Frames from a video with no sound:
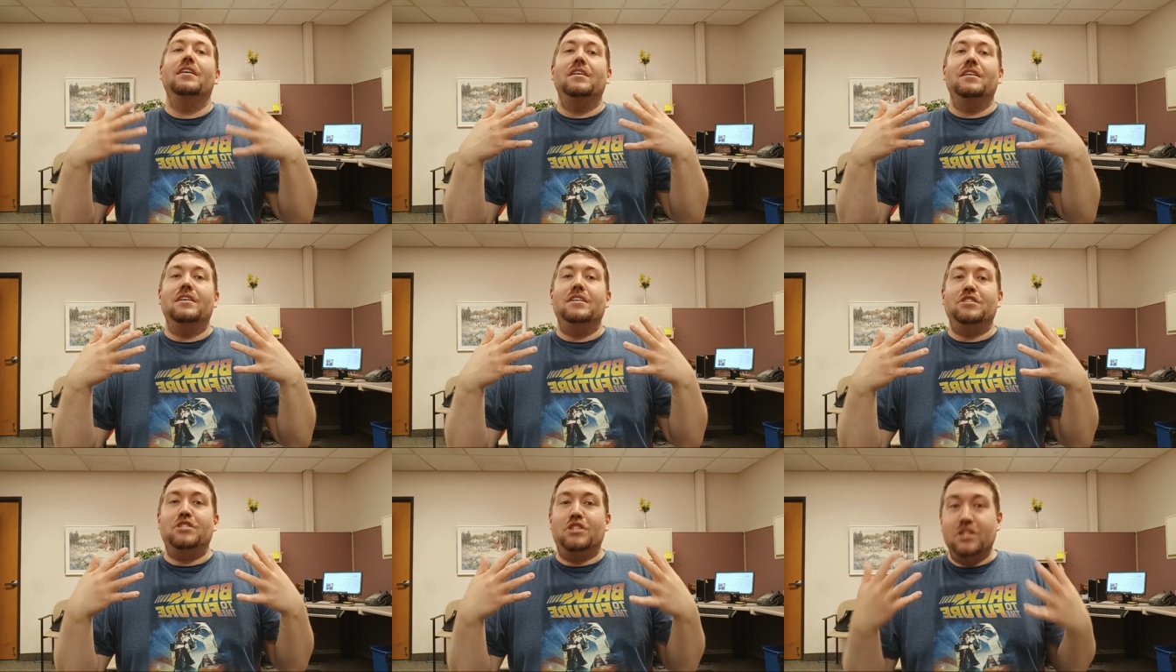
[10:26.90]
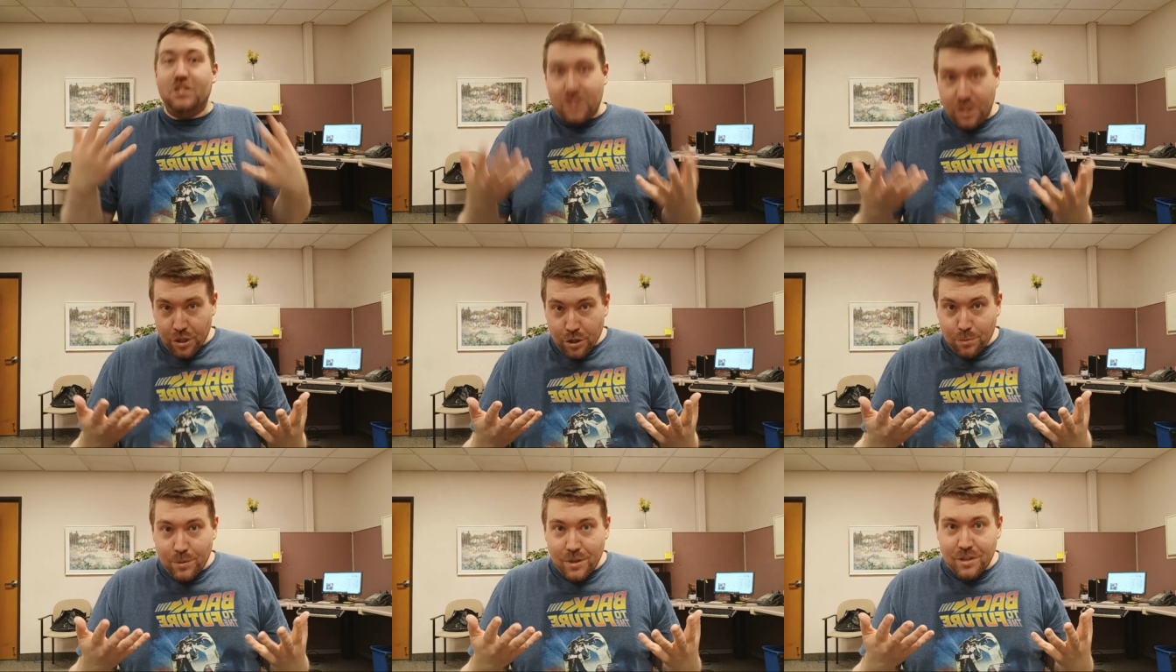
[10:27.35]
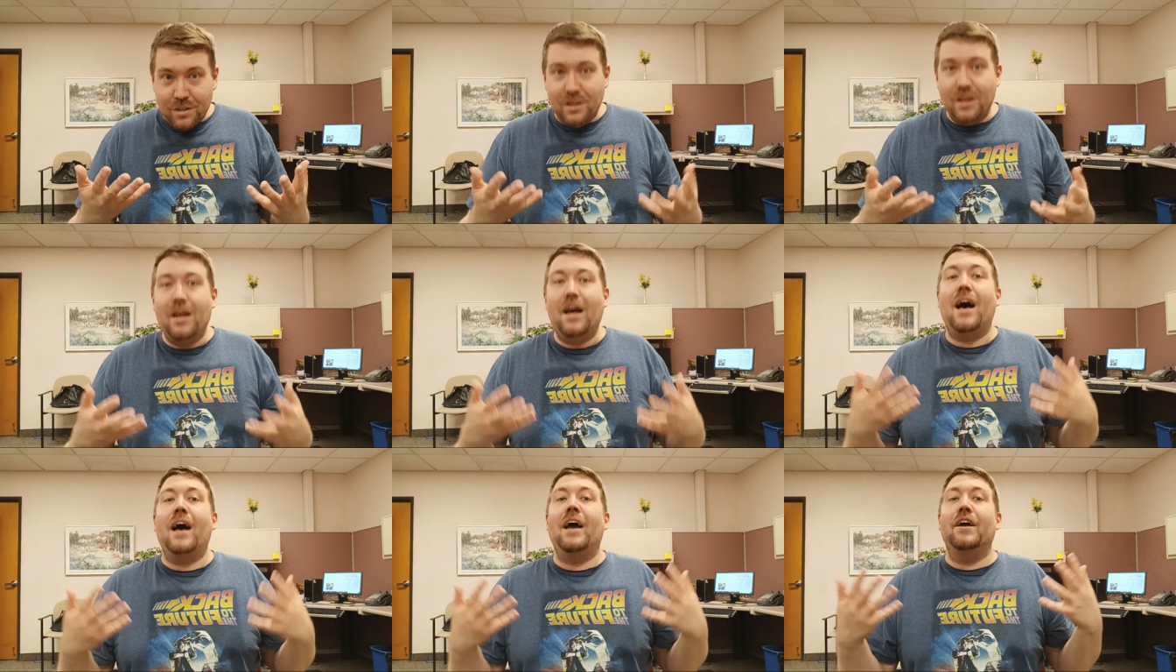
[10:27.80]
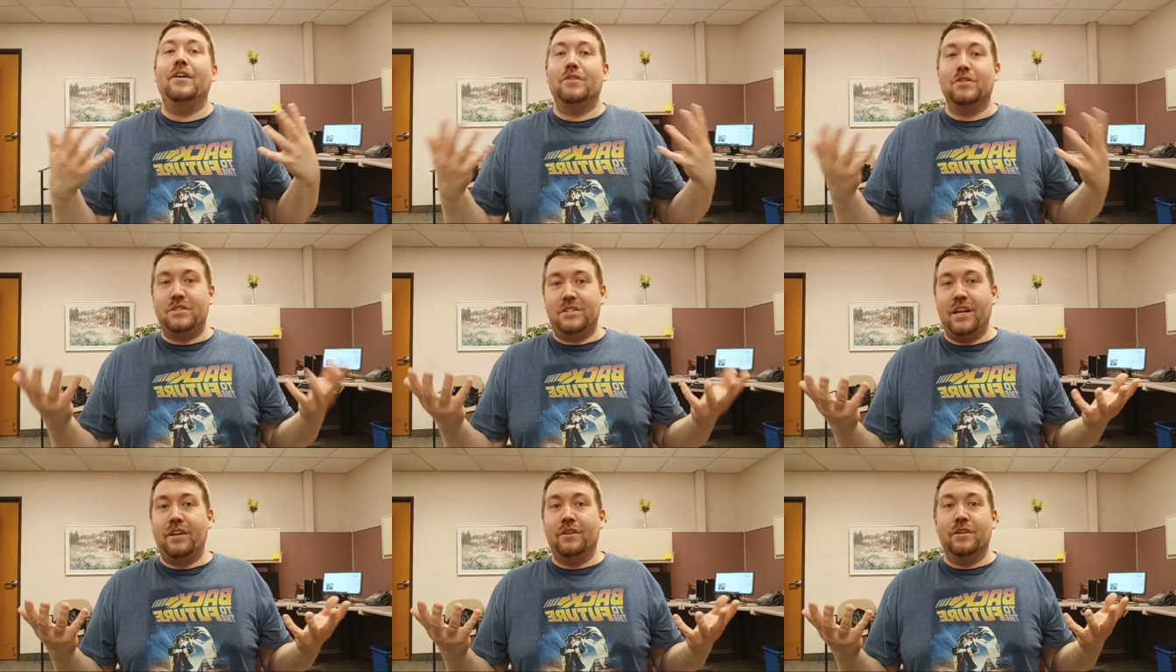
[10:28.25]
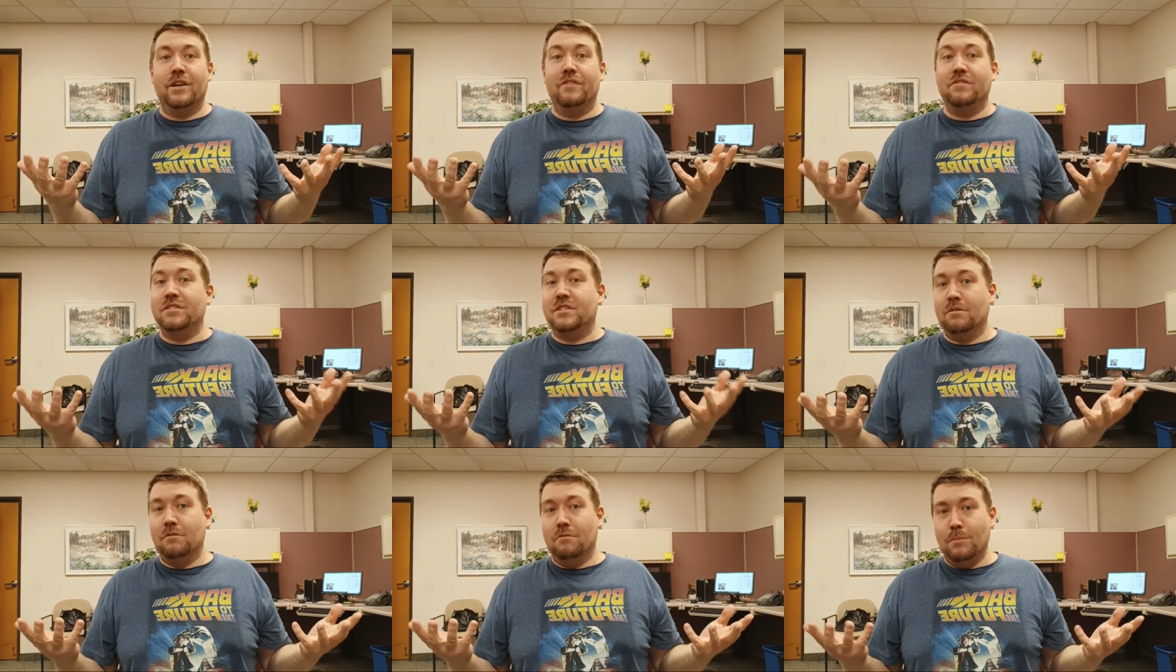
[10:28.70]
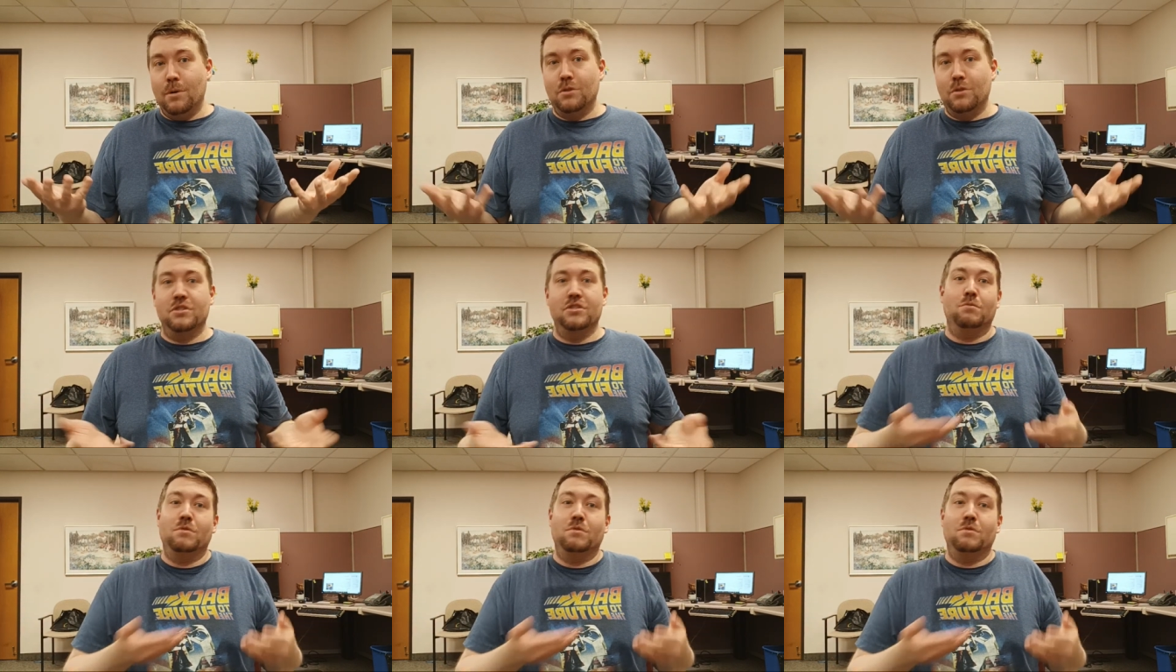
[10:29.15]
She's human. I understand her having some emotions.